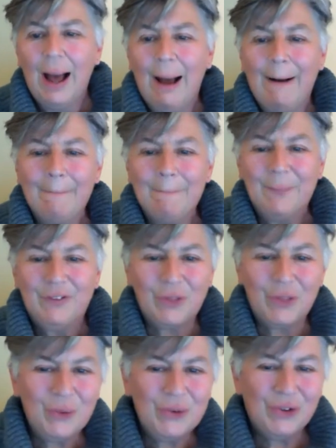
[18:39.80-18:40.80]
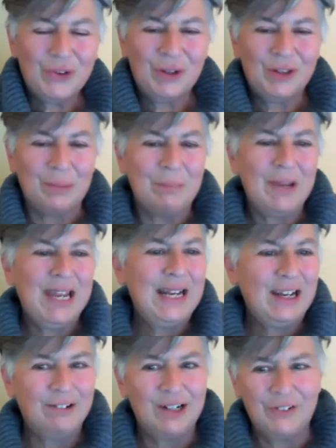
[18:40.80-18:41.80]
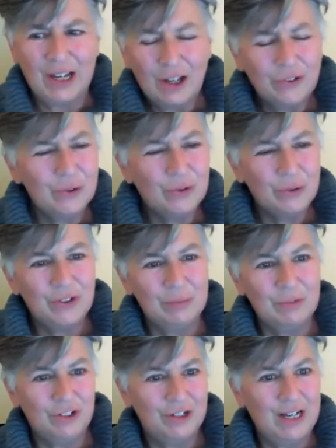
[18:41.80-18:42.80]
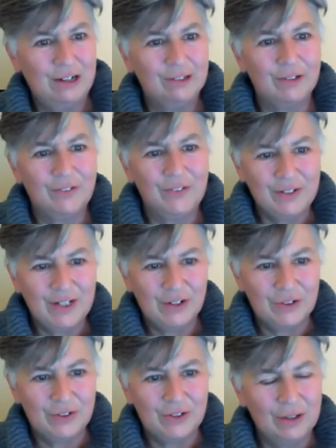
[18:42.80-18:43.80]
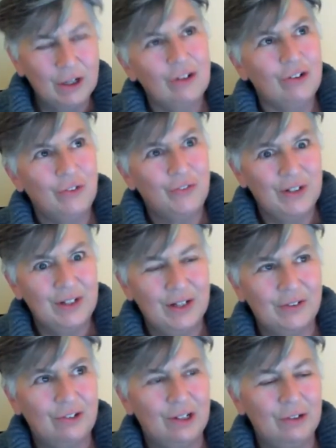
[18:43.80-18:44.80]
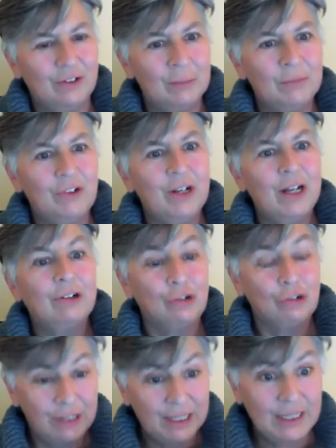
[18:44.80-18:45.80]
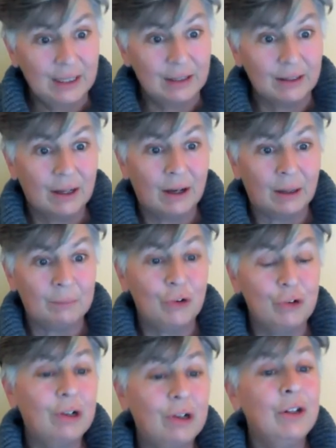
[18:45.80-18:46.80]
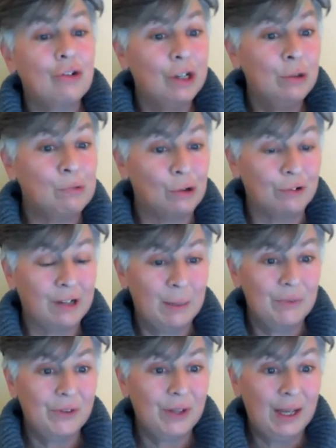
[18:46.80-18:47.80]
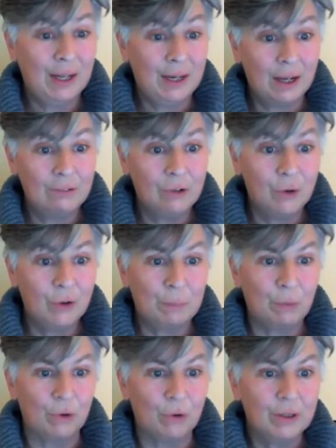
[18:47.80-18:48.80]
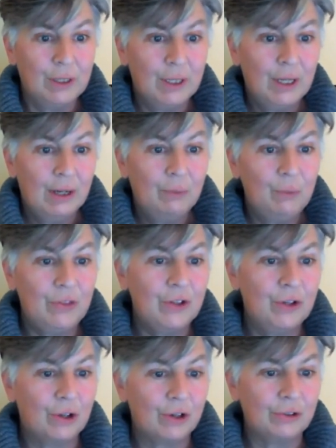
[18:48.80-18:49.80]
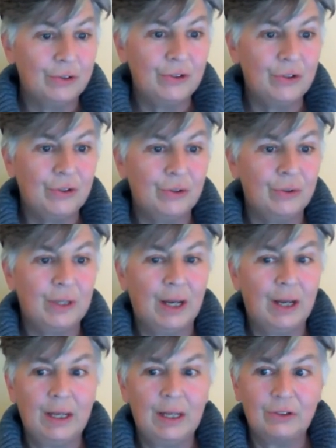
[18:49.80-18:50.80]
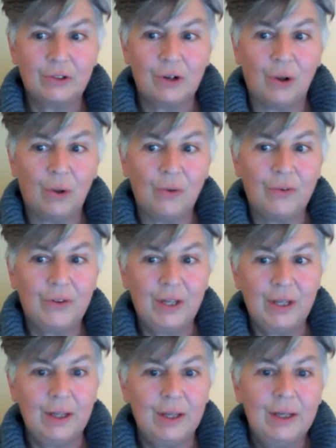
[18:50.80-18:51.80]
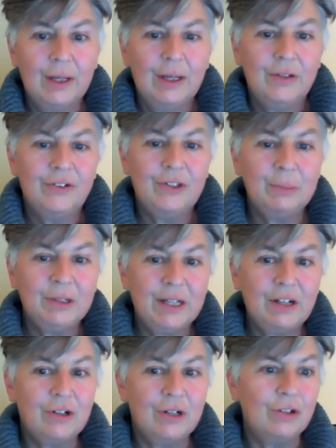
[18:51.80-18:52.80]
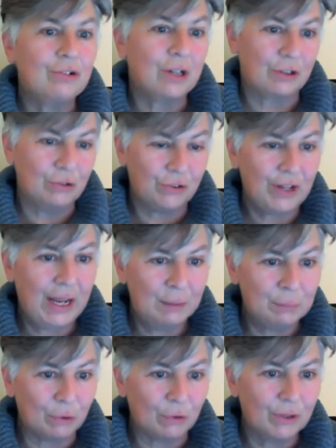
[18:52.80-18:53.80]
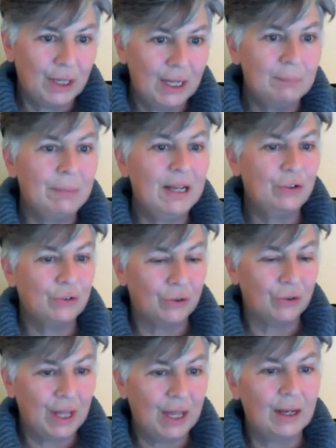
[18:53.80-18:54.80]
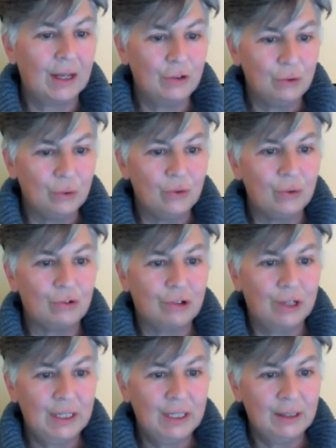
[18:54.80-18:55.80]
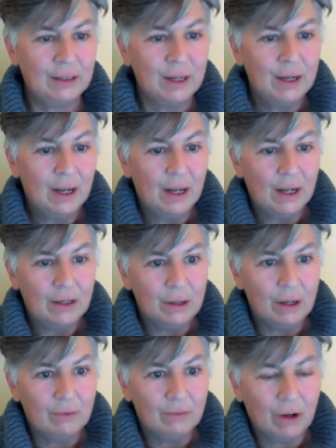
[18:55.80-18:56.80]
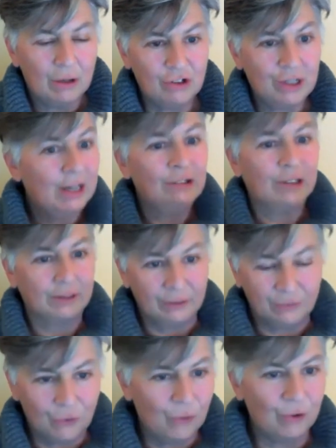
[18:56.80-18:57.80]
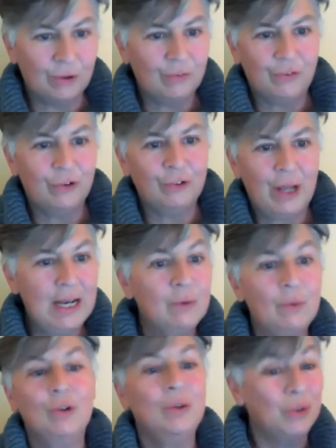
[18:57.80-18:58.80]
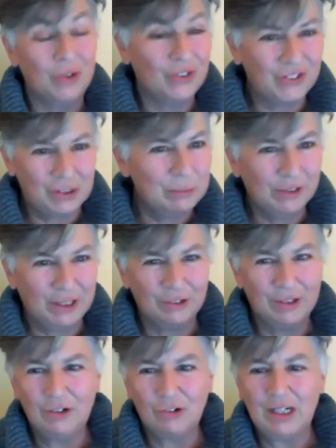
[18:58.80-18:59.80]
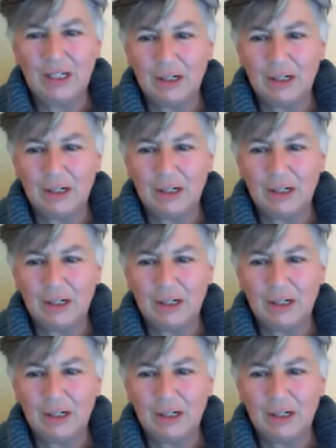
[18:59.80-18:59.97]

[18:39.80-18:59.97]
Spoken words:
So those are the main areas. I also do some generic VTS, not just VTS training, some generic training for train-the-trainer programs. And I wrote a book with the Nautical Institute. It's called the Simulation Instructor's Handbook. And based on that, I do training generically for anyone who uses a simulator in training.